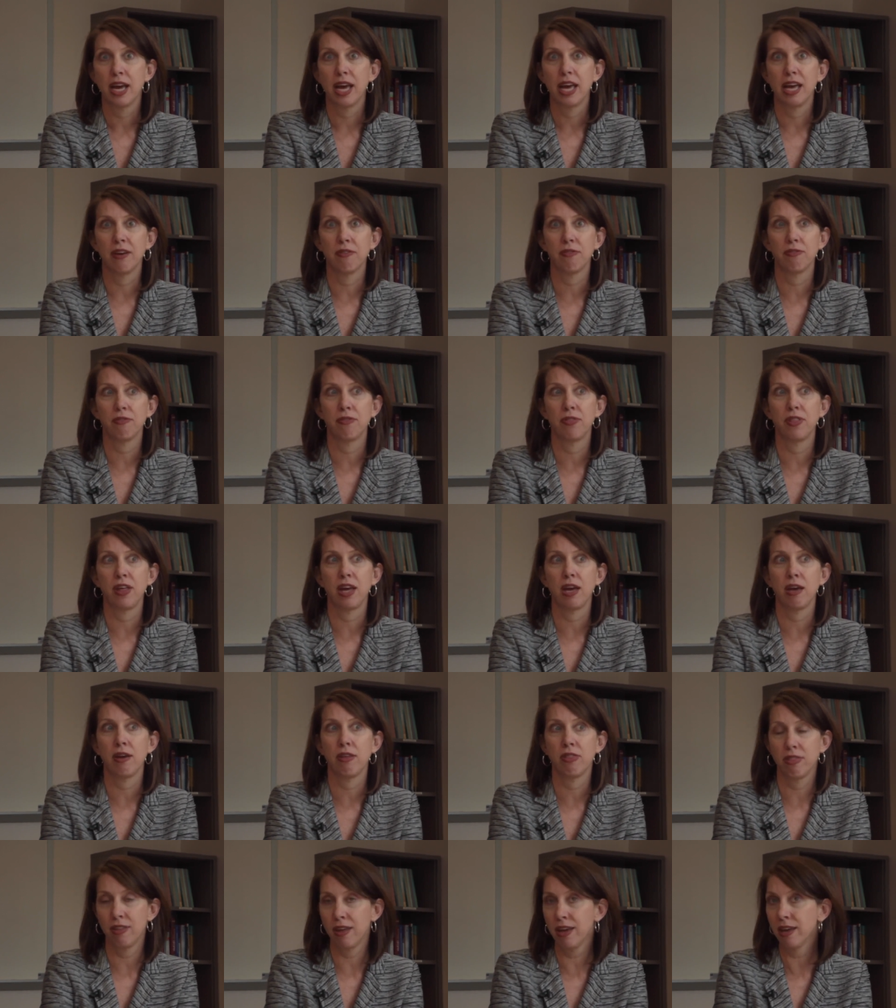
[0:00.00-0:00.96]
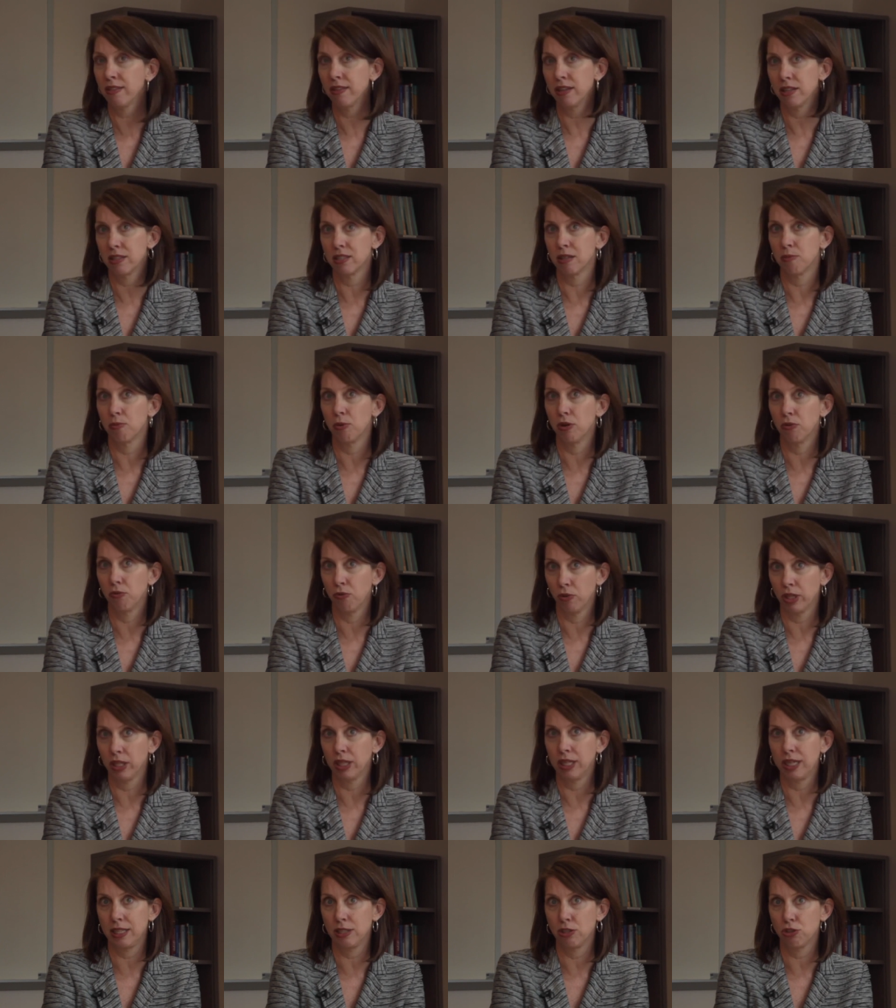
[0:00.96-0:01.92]
If they think that someone
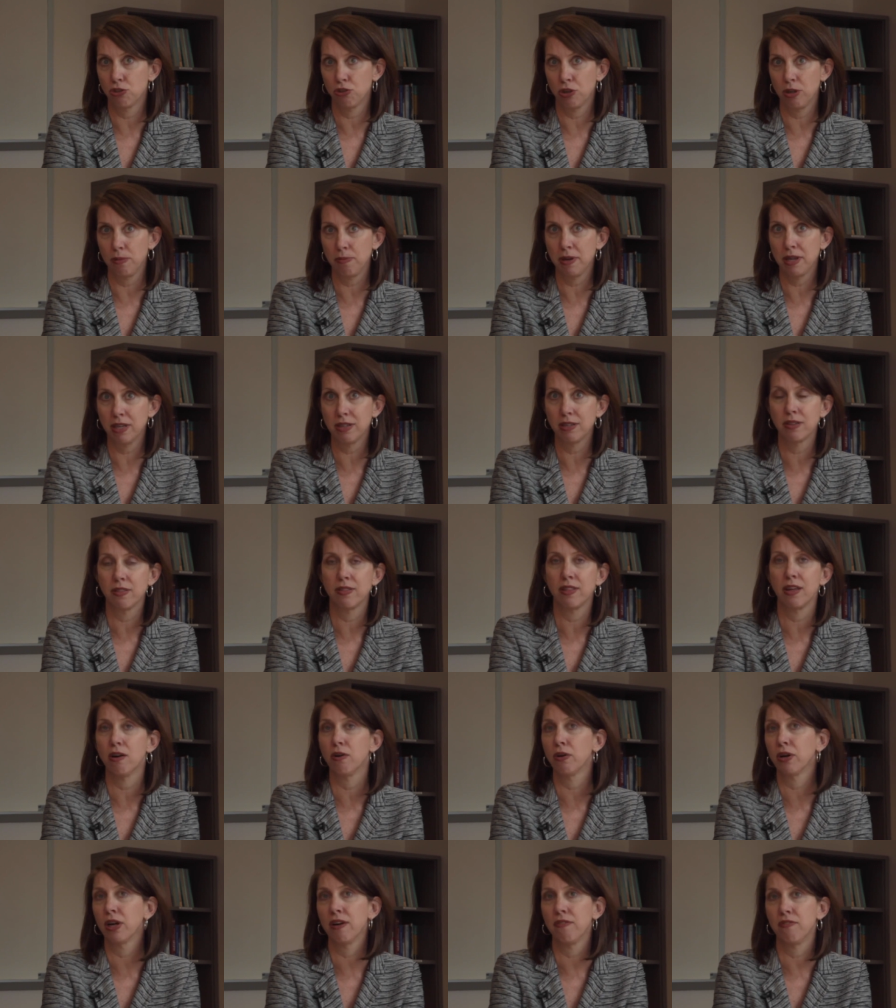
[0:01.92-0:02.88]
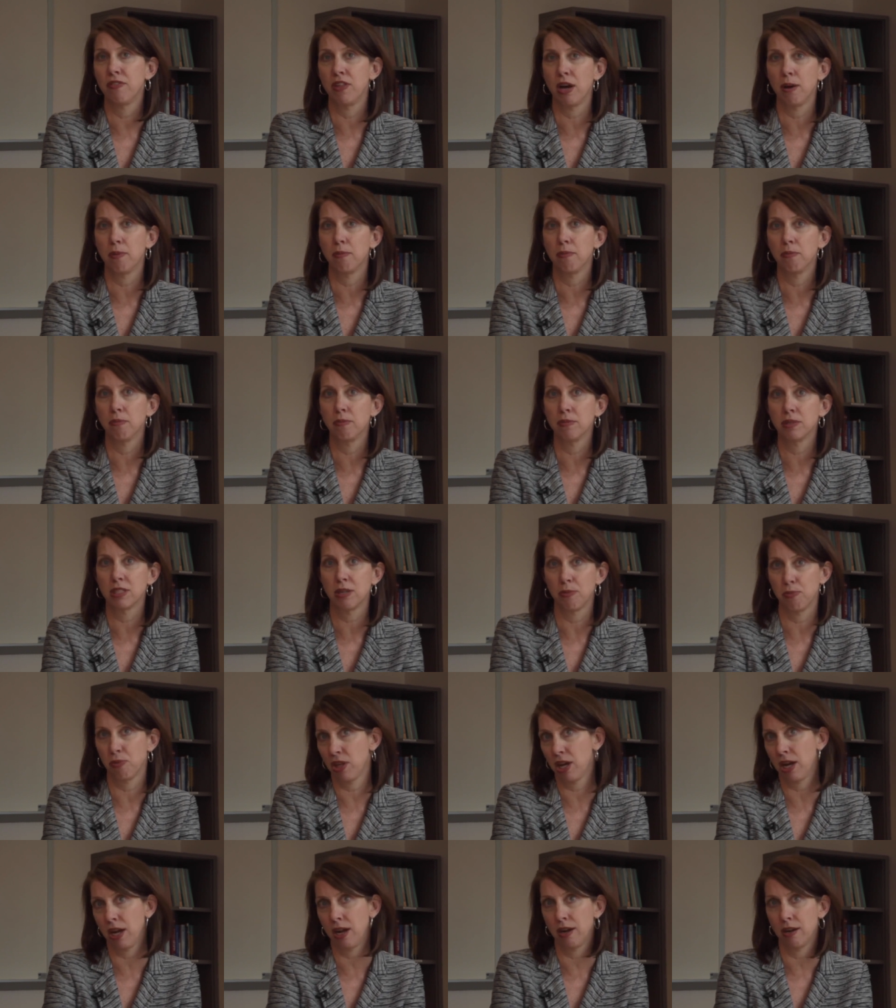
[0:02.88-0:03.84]
really needs treatment, they'll give them
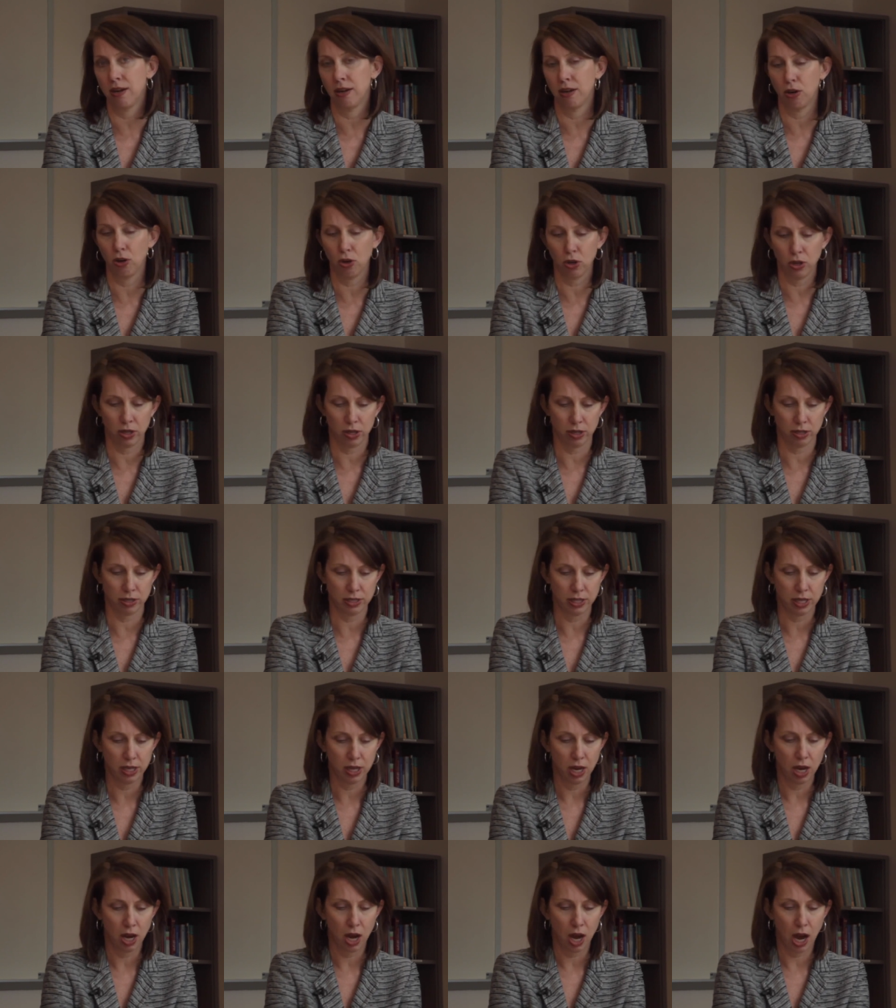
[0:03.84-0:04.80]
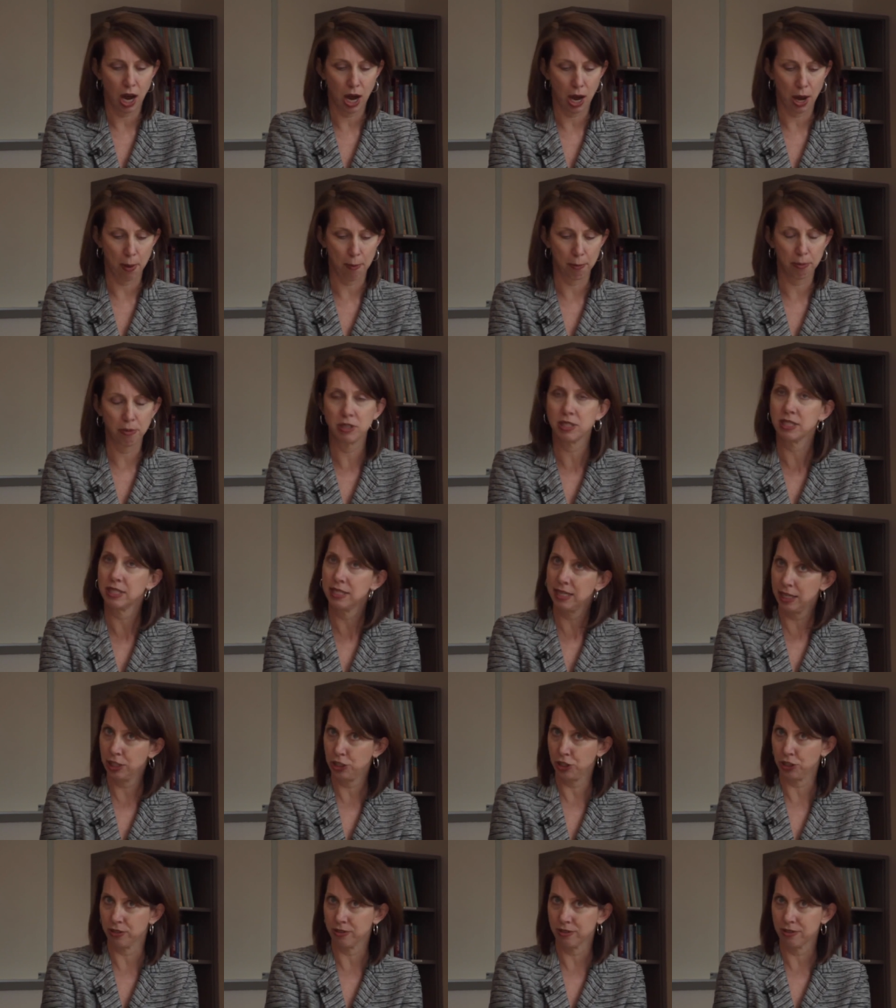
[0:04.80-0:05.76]
something called uh,
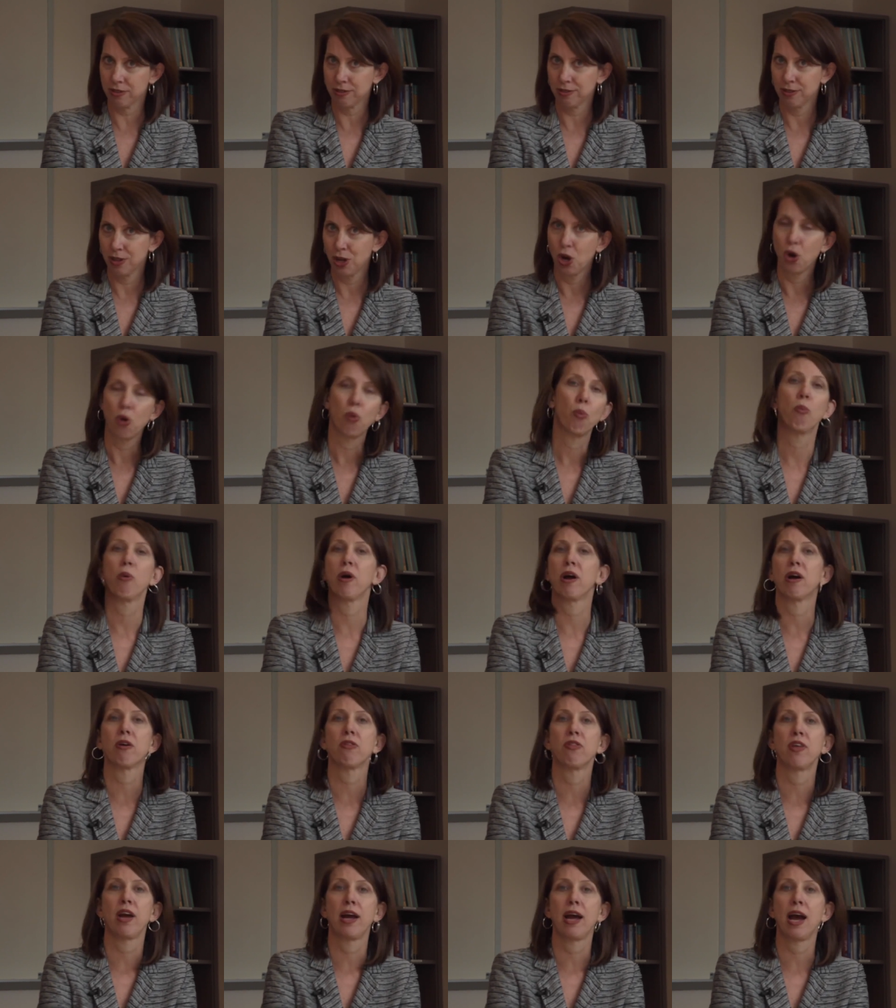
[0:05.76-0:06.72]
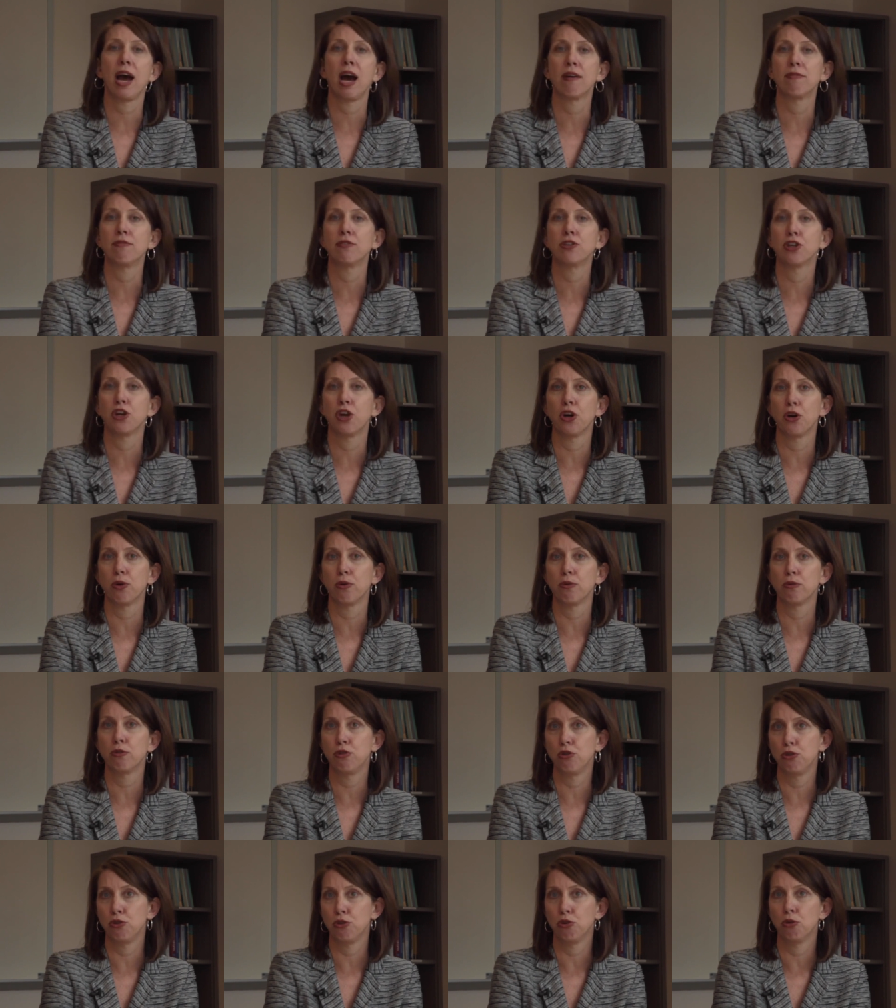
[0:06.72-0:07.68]
presentations where they have to go
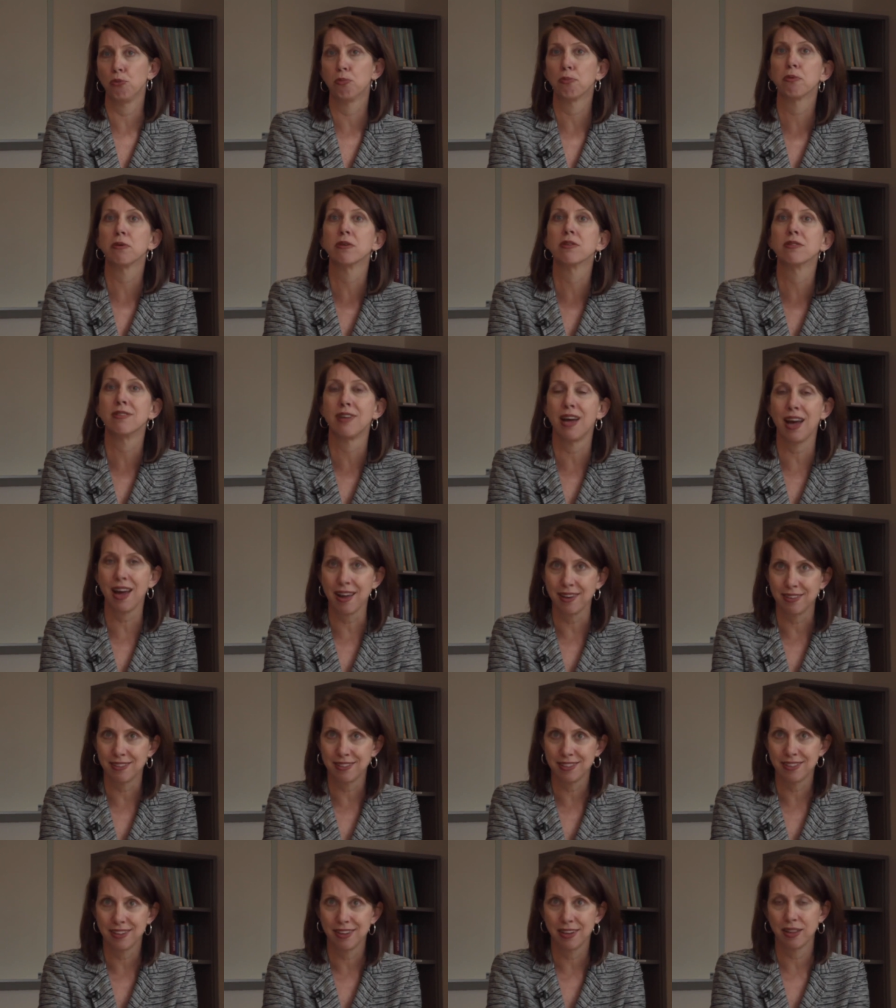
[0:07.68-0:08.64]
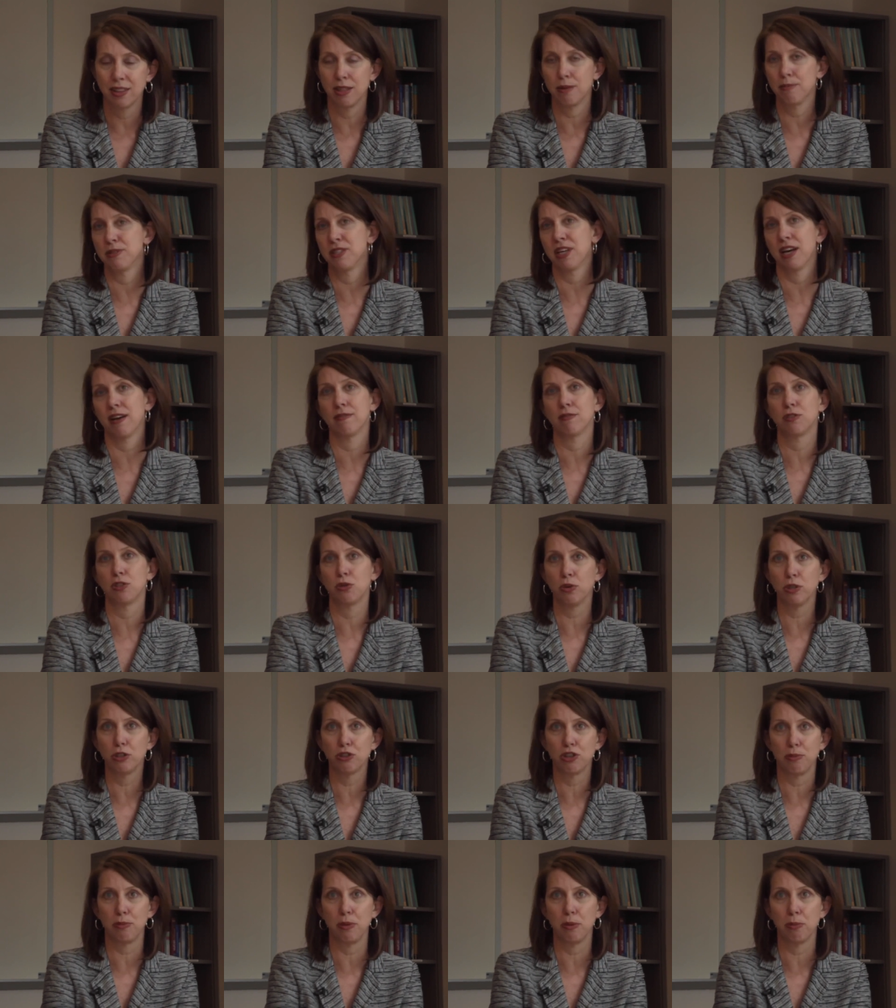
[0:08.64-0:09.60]
to present themselves to
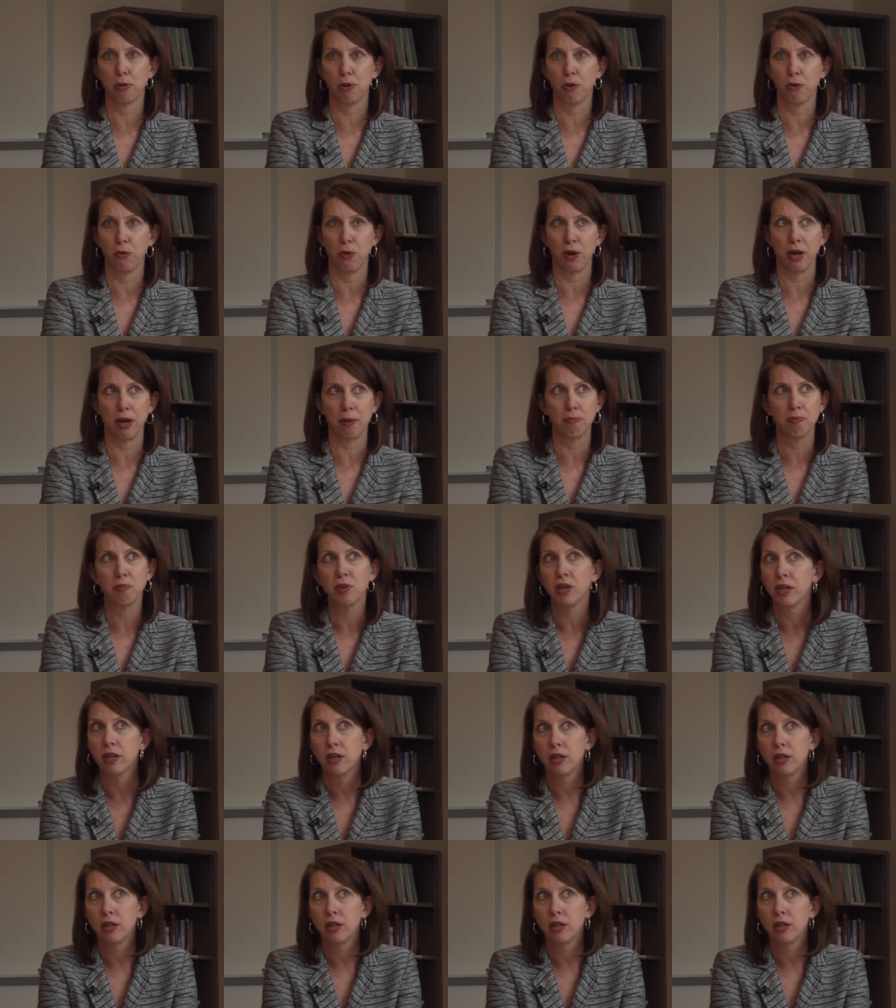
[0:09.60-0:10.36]
a treatment program